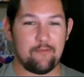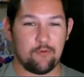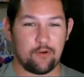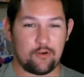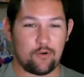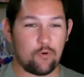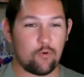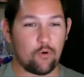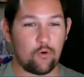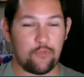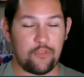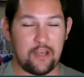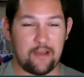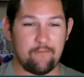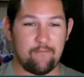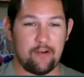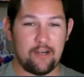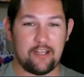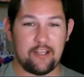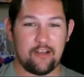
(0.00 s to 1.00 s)
record that
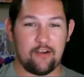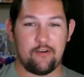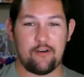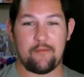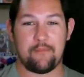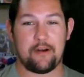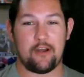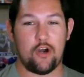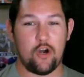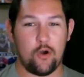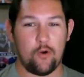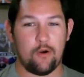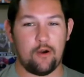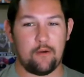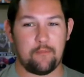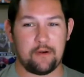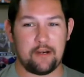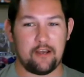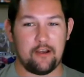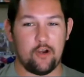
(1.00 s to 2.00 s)
video. I'm going to I'm
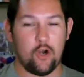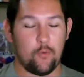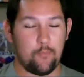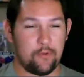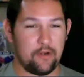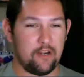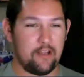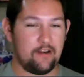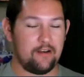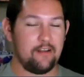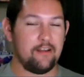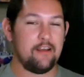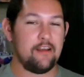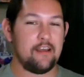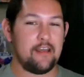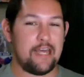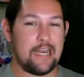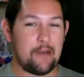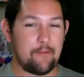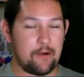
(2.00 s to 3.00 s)
going to open it
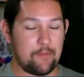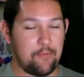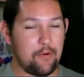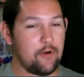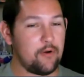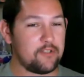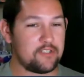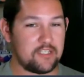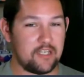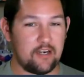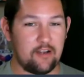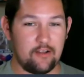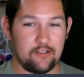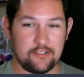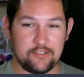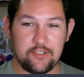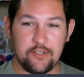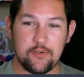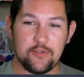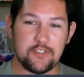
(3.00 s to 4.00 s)
and I'm going to post that on
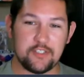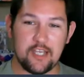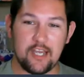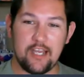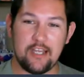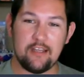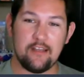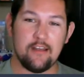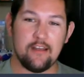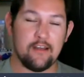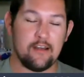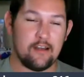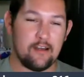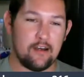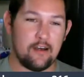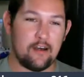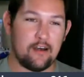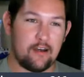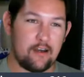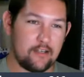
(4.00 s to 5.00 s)
Tuesday.
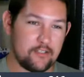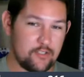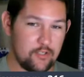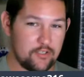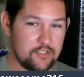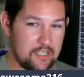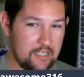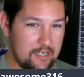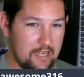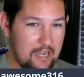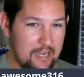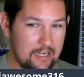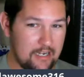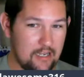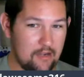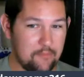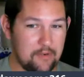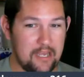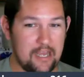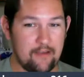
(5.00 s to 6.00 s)
On Tuesday night,
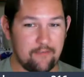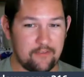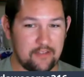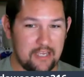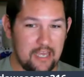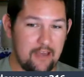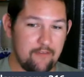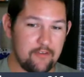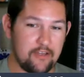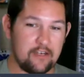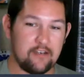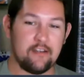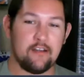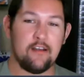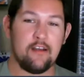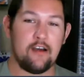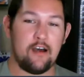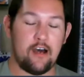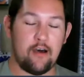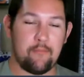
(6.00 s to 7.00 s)
I'm going to have Kevin
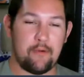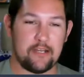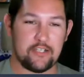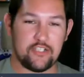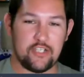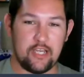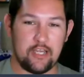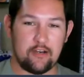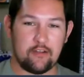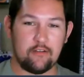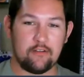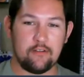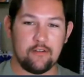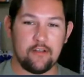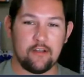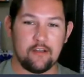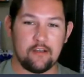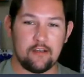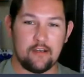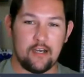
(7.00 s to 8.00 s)
on my channel
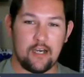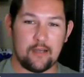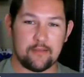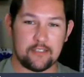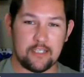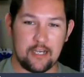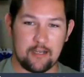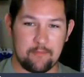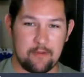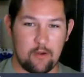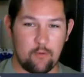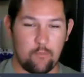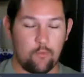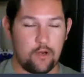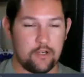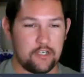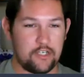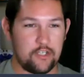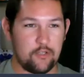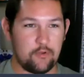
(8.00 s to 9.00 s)
uh, talking about
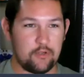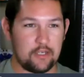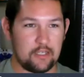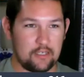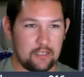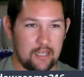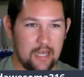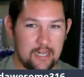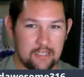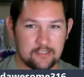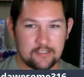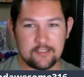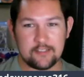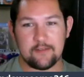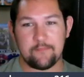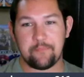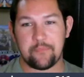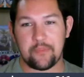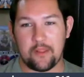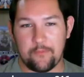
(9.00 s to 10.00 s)
what do you collect.
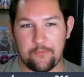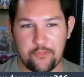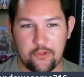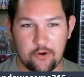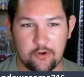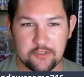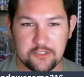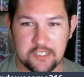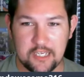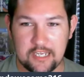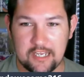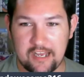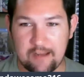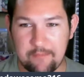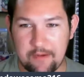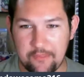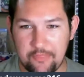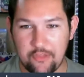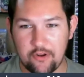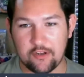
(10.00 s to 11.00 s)
Thursday, I have
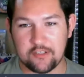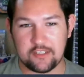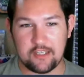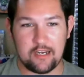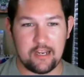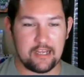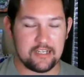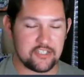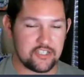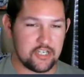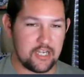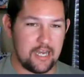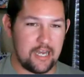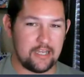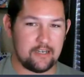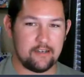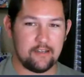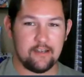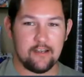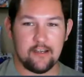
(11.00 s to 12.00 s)
my Thursday night
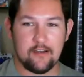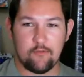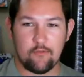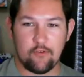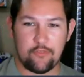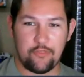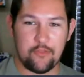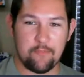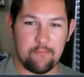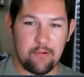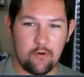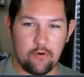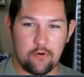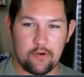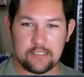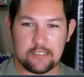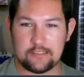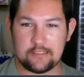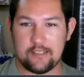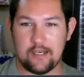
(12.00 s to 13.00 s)
chat with the
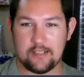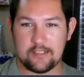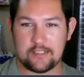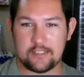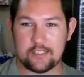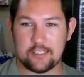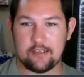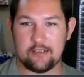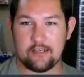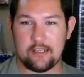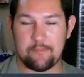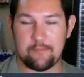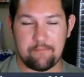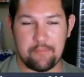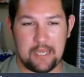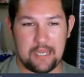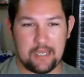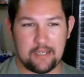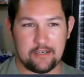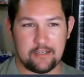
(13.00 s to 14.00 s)
boys, Dustin,
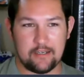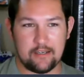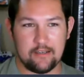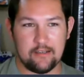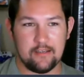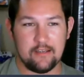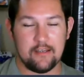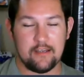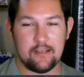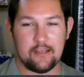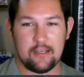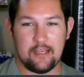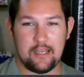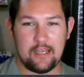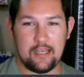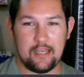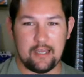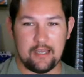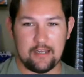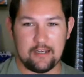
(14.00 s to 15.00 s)
Panda,
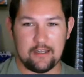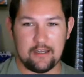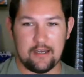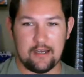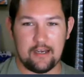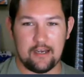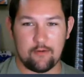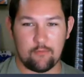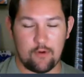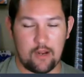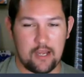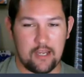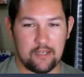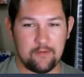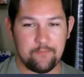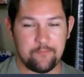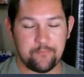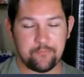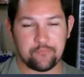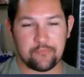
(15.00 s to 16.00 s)
and uh,
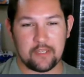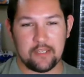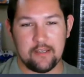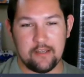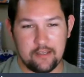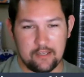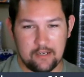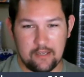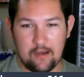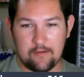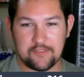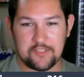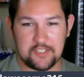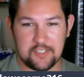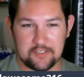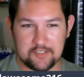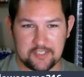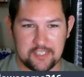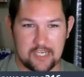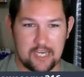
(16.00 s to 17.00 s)
Ryan. And obviously
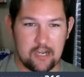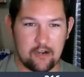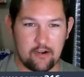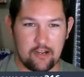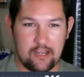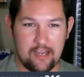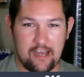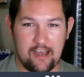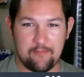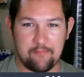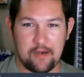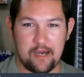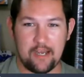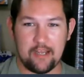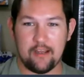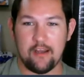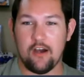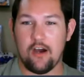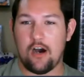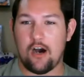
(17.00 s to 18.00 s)
on Saturday, I have my
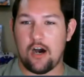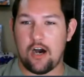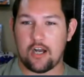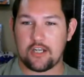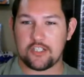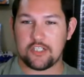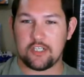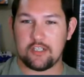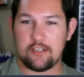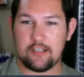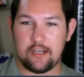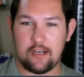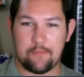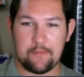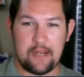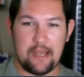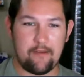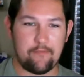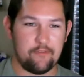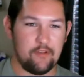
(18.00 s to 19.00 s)
auction, and I'm going
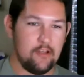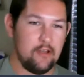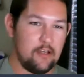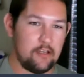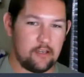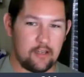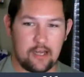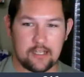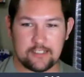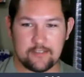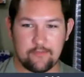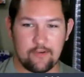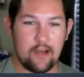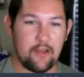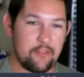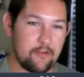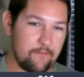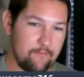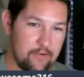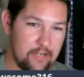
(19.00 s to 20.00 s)
to have lots of
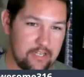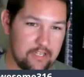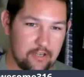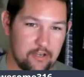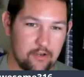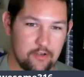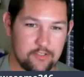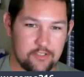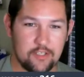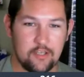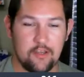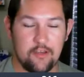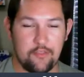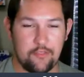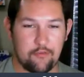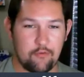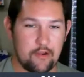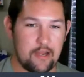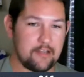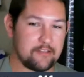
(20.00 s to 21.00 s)
other videos
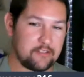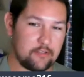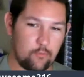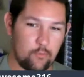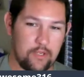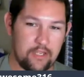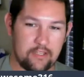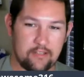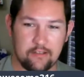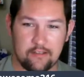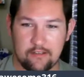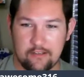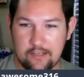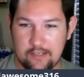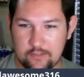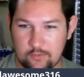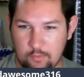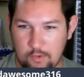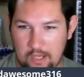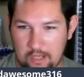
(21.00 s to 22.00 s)
throughout the week
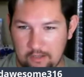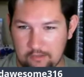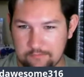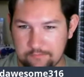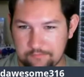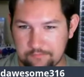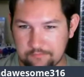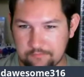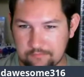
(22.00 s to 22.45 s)
as well.